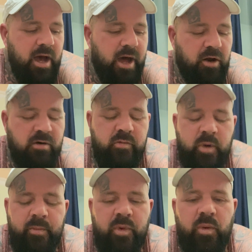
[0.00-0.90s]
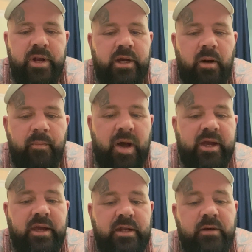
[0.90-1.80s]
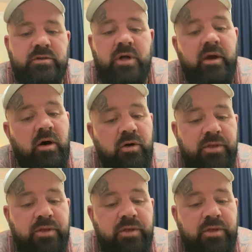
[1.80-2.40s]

and I remember when he come back in, he was like, oh,